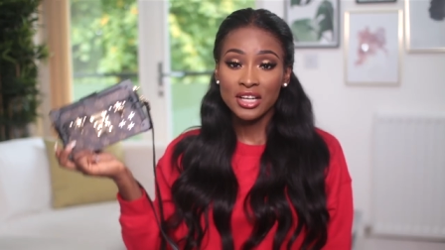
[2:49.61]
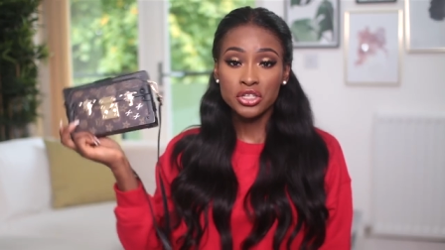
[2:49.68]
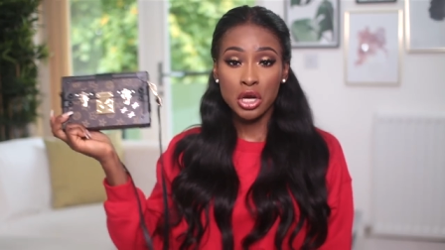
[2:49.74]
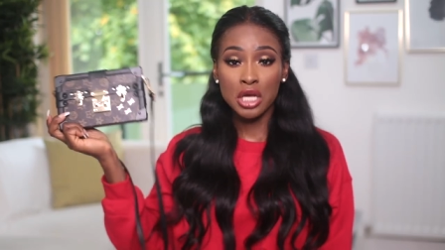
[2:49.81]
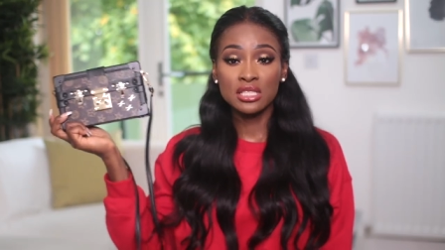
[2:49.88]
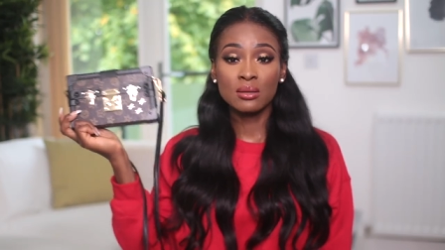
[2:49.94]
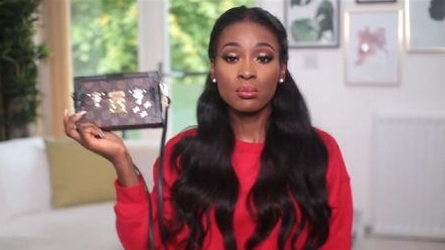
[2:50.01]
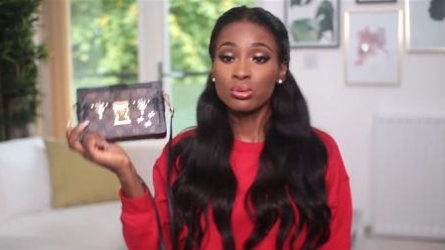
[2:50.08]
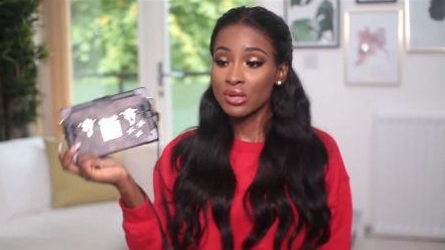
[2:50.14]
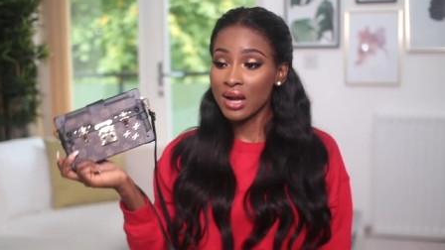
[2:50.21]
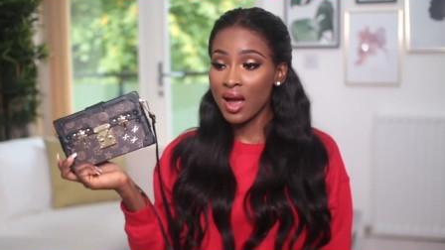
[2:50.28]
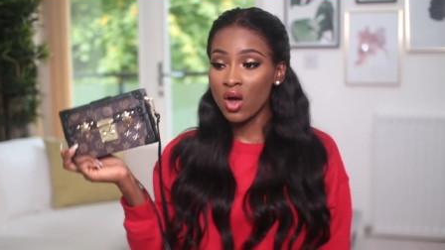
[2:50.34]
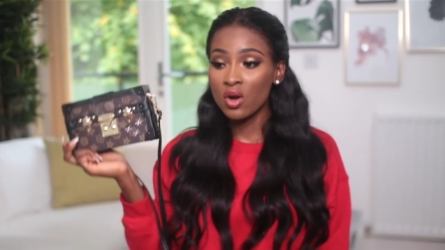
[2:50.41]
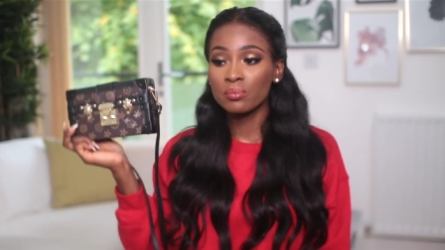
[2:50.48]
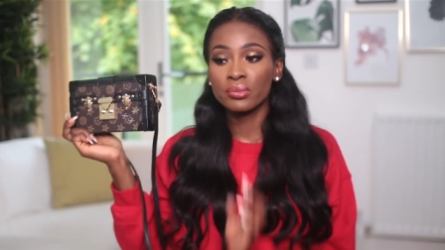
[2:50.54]
I chose the
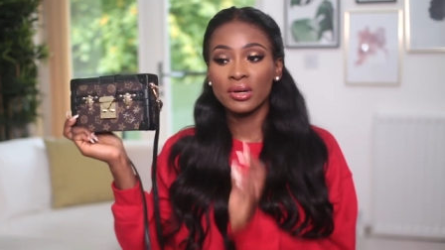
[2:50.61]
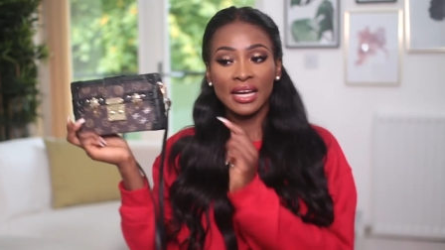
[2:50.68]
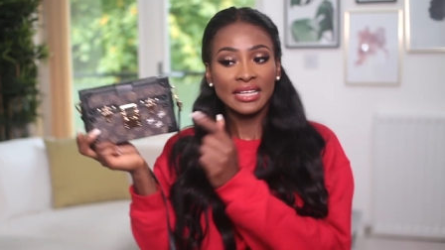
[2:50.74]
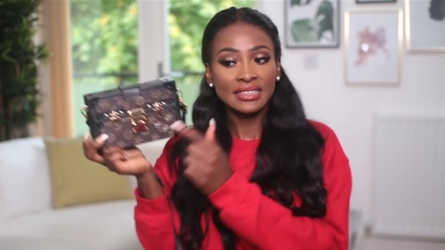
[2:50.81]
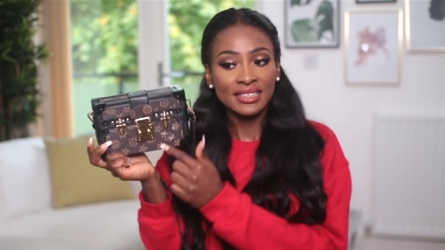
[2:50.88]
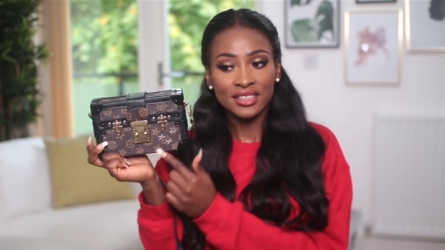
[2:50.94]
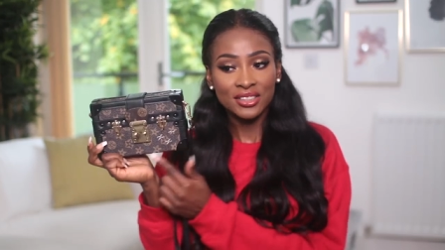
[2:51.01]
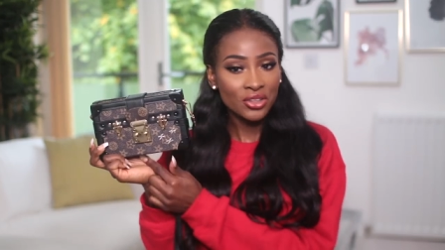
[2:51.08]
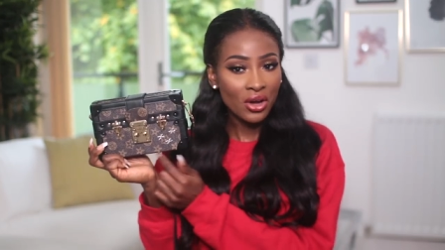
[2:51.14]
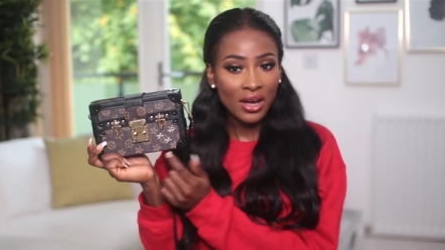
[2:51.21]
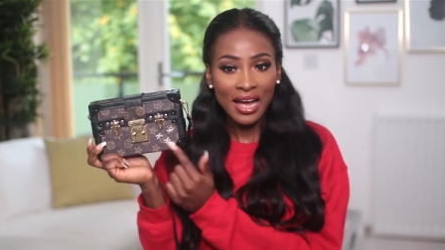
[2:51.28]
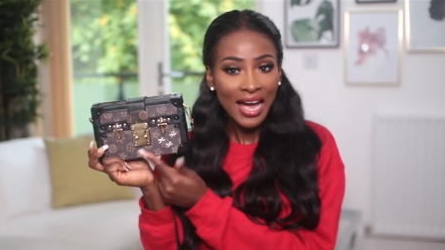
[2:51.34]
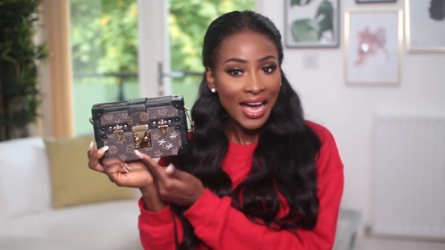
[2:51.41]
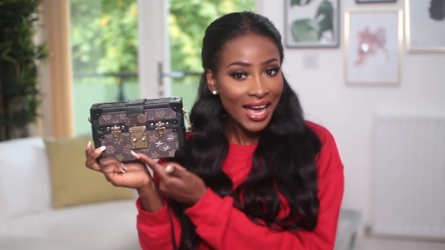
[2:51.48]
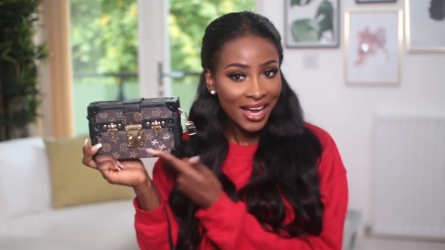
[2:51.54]
brown, but it did
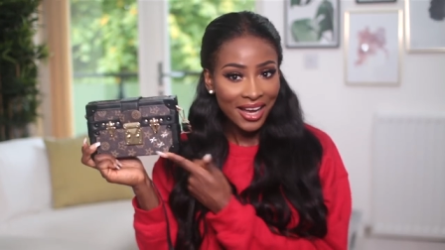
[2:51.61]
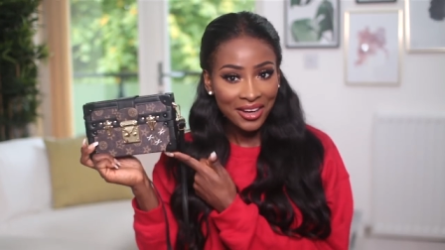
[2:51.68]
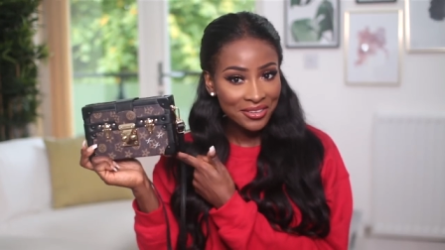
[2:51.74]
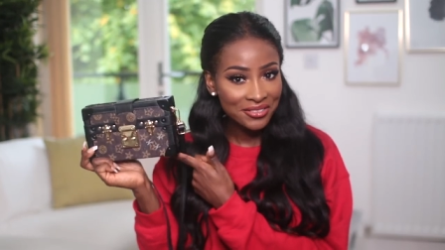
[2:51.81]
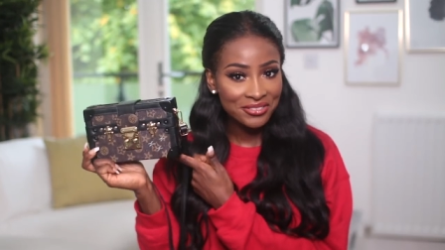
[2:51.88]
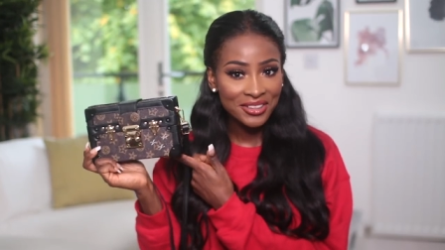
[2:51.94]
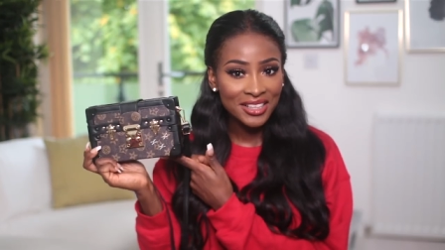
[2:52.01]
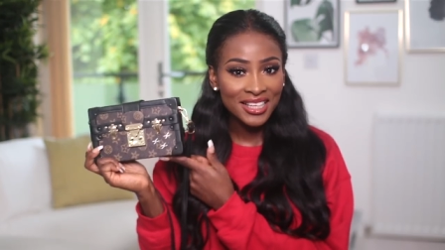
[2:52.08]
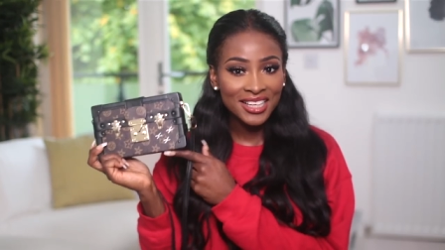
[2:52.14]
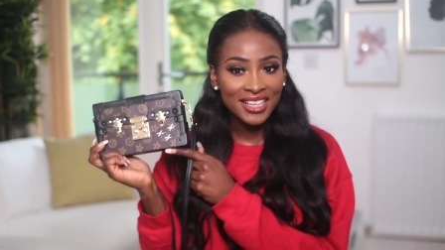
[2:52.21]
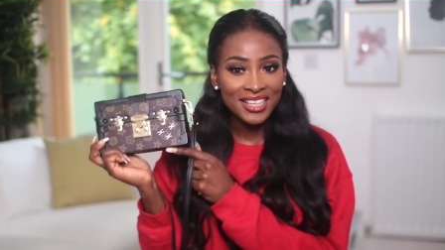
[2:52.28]
not have